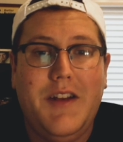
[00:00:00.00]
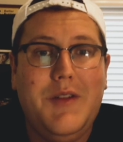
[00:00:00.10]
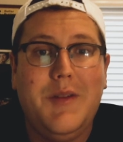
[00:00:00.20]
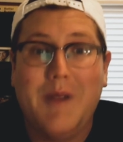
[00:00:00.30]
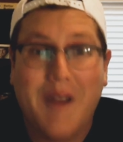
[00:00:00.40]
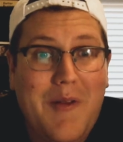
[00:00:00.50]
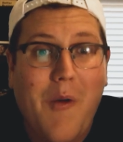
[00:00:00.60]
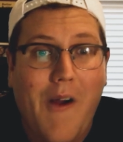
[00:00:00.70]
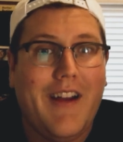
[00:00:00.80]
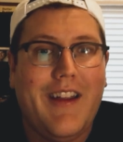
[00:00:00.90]
do some good
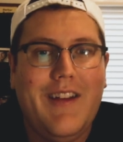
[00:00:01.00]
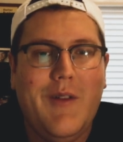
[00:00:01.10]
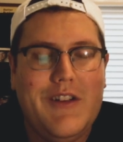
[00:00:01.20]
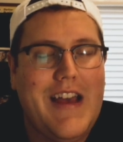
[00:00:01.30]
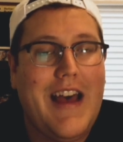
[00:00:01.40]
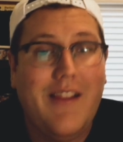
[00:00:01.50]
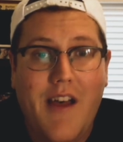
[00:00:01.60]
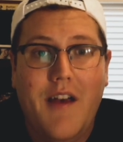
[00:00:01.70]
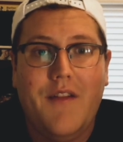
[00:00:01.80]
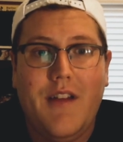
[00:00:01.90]
work, which I
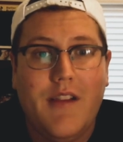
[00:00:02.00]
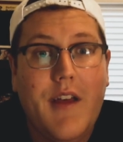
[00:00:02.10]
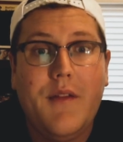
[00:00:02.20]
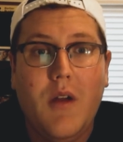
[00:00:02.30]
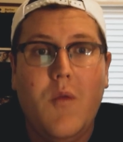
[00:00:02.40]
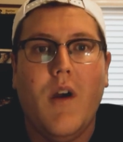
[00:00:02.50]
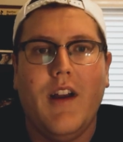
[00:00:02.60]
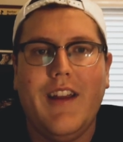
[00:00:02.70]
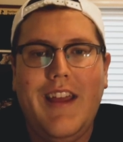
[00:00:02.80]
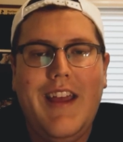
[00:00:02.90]
love. I love good work.